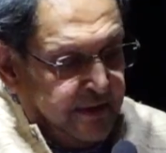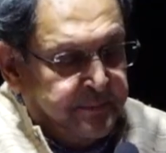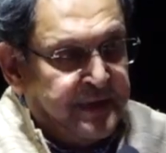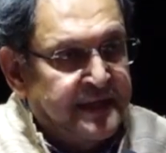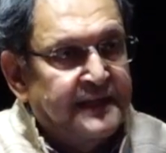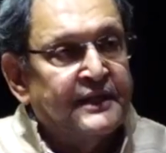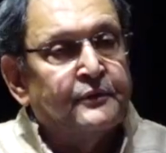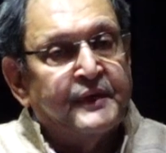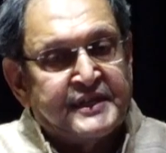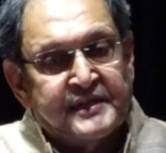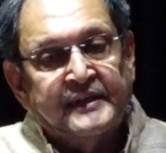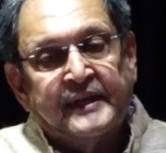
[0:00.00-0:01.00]
But then the
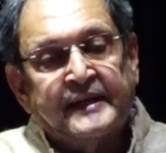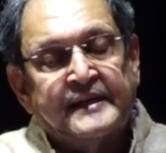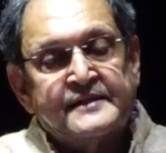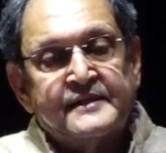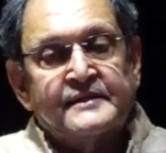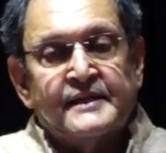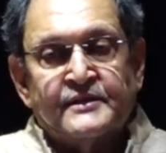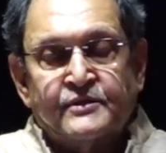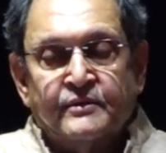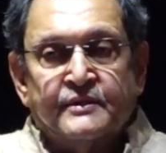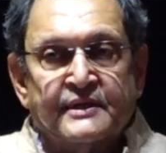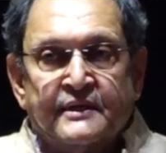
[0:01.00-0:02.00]
question arises as
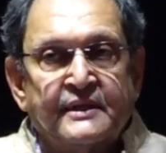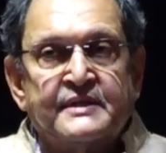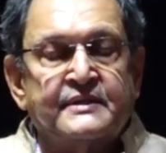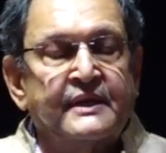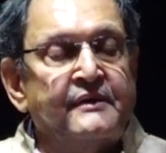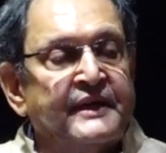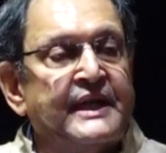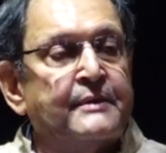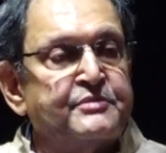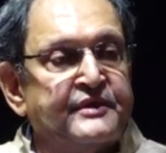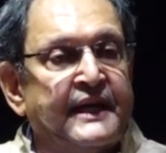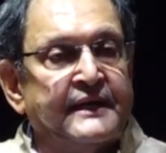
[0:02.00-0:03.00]
to, it's still very
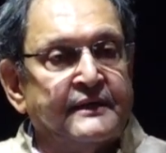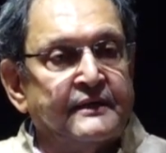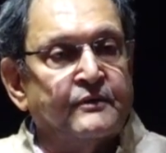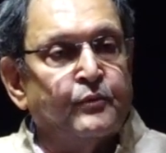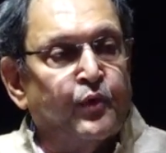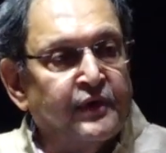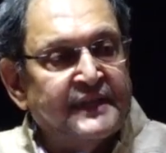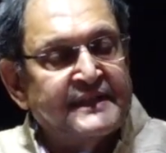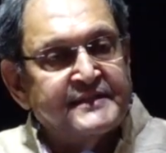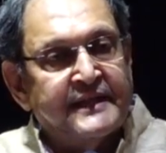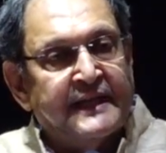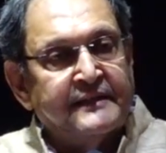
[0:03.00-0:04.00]
abstract, what
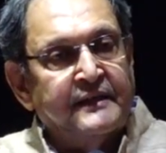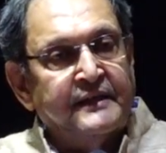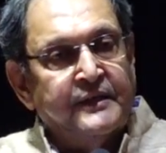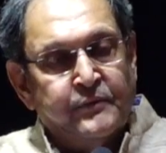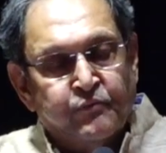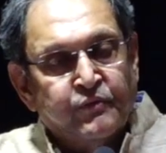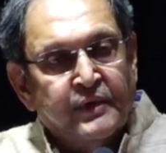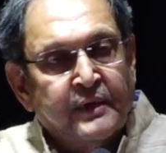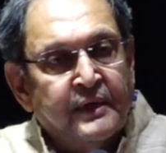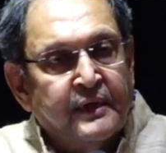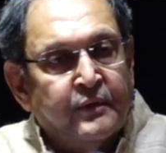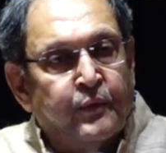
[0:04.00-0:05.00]
exactly,
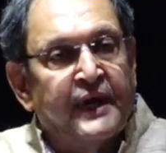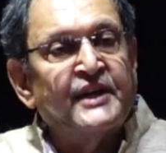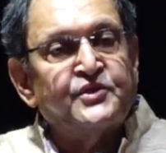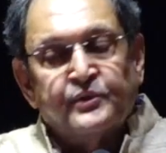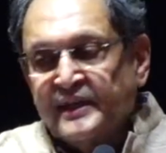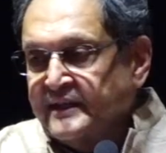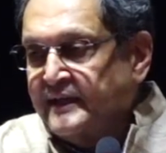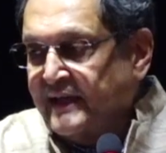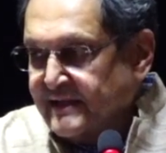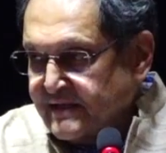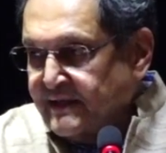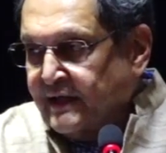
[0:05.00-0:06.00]
why should I
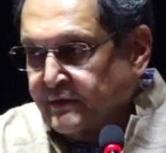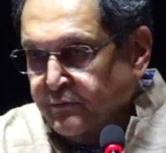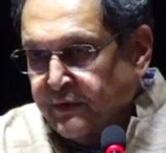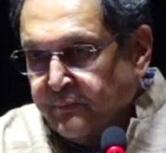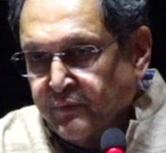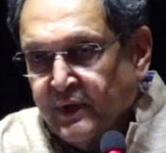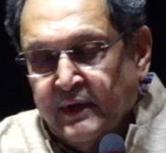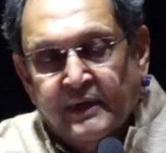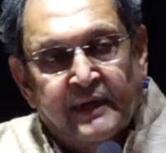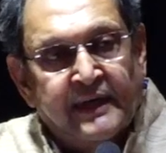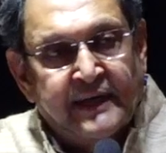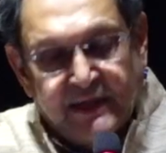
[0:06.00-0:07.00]
realize the Atman?
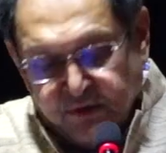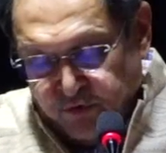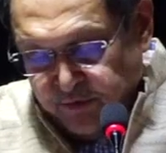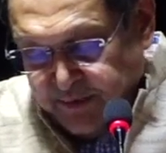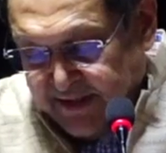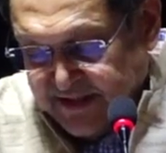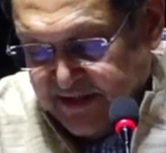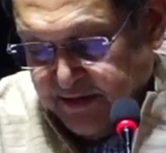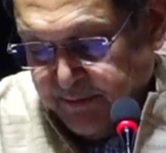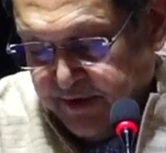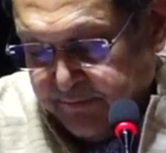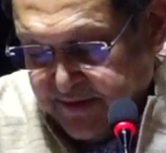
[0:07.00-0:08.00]
And that could be a
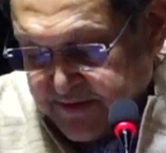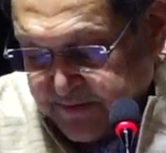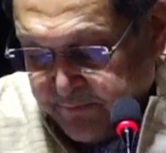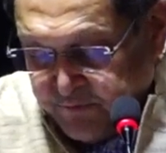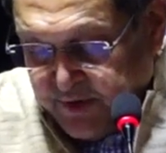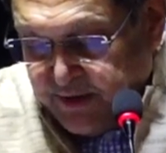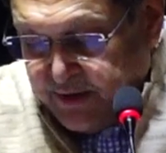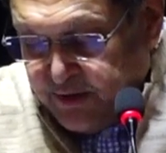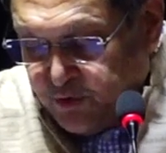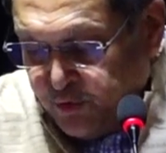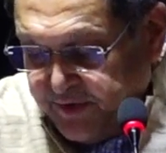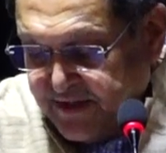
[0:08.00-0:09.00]
legitimate question,
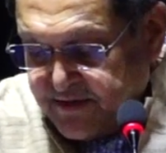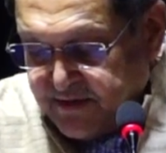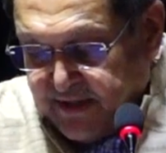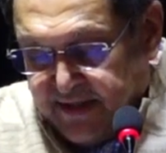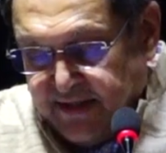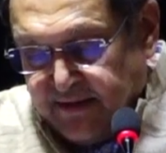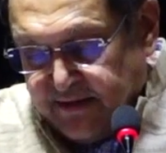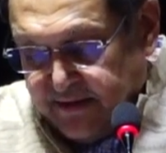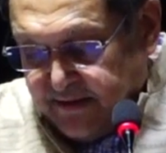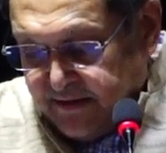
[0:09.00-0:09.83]
to which again